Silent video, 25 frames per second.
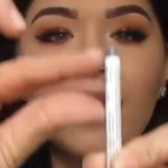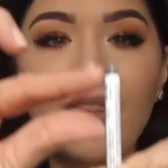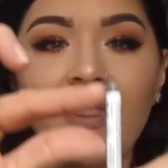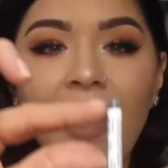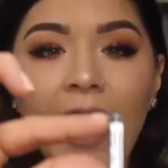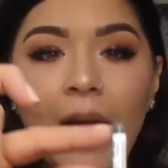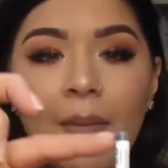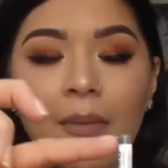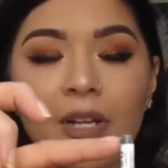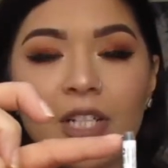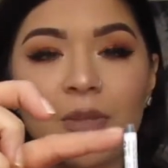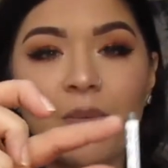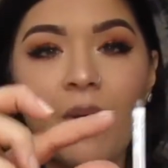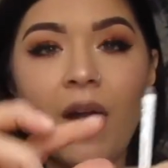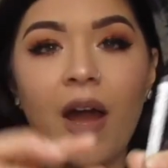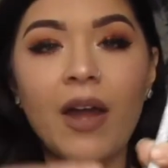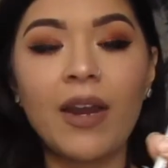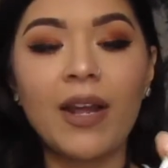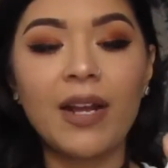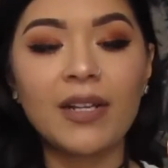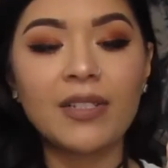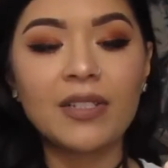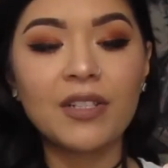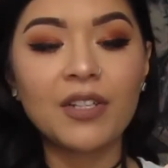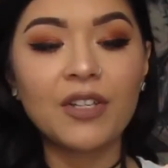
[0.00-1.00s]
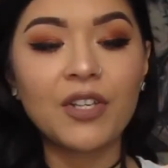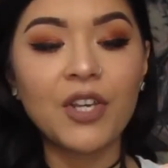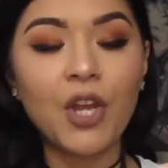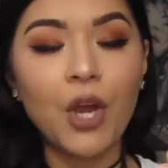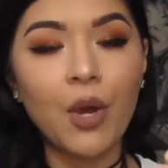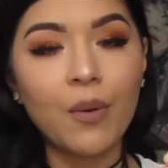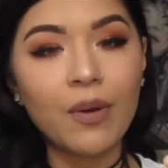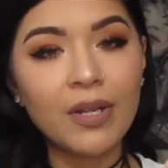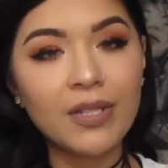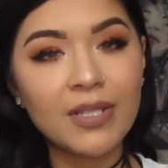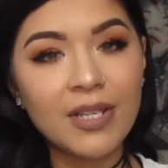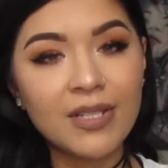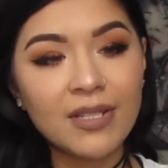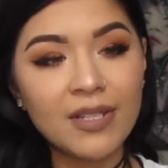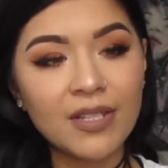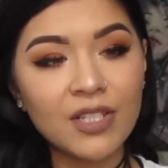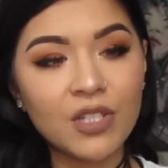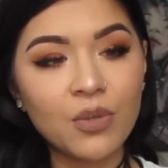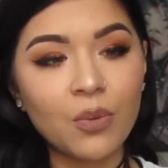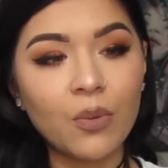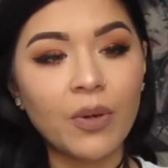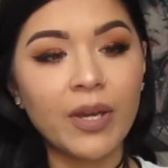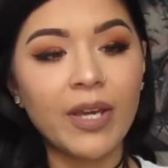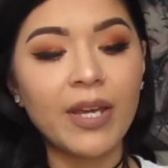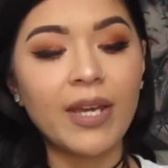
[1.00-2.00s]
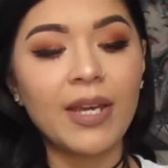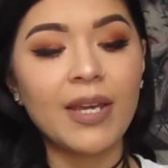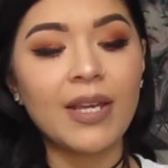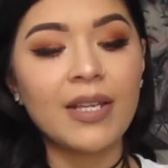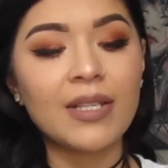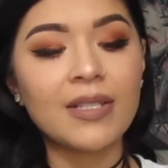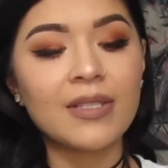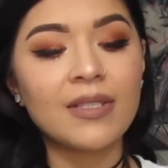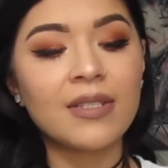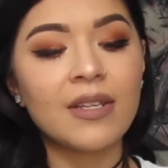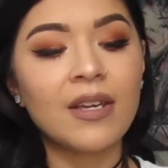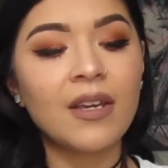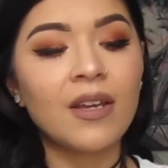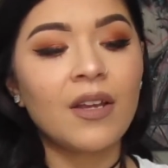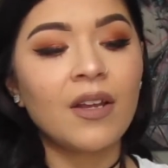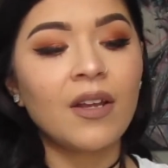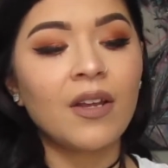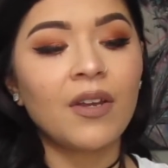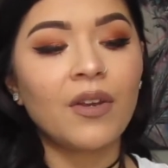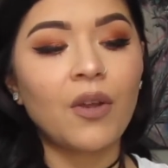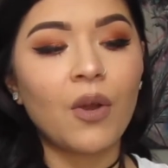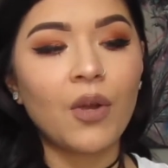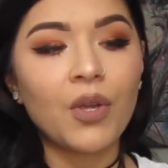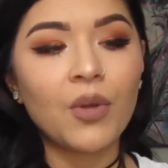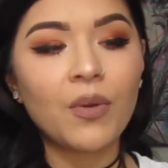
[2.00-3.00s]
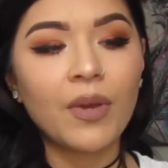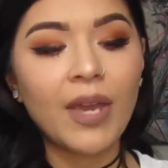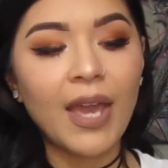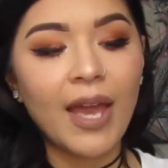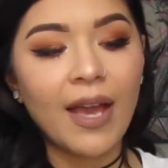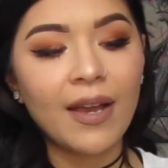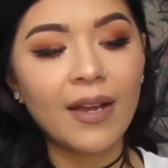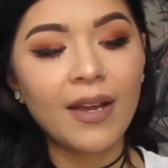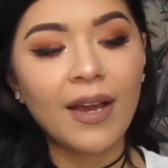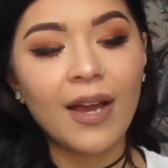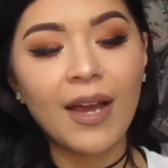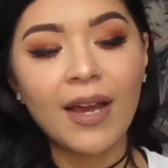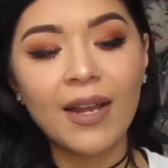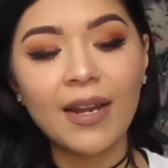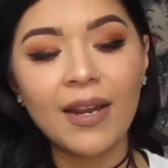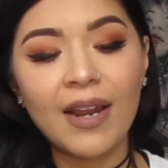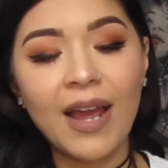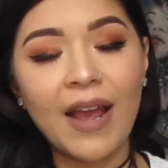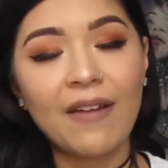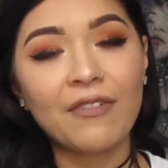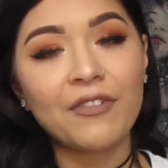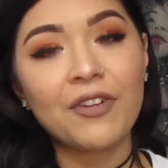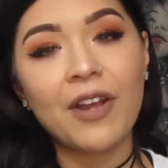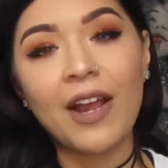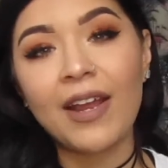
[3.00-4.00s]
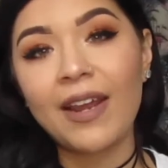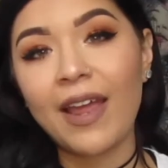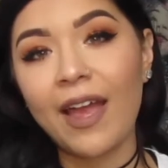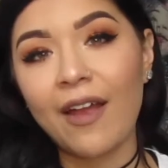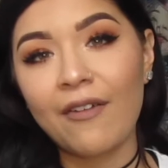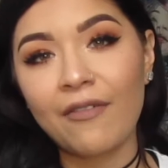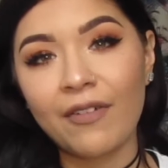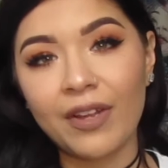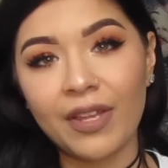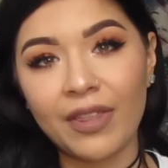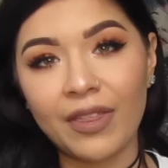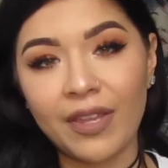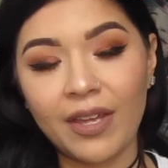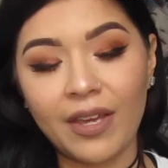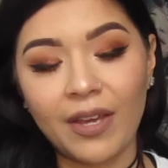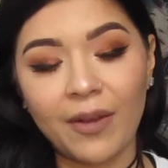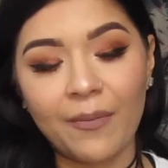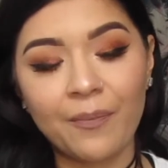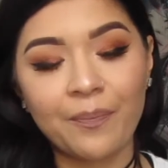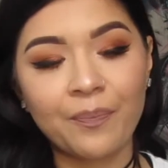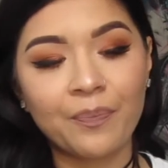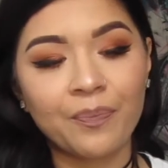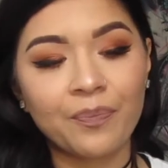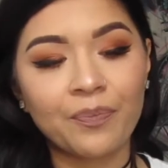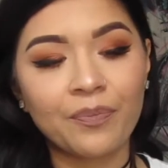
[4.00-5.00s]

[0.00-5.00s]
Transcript: That much product. No, it doesn't twist. No, you can't cut it. I've tried everything.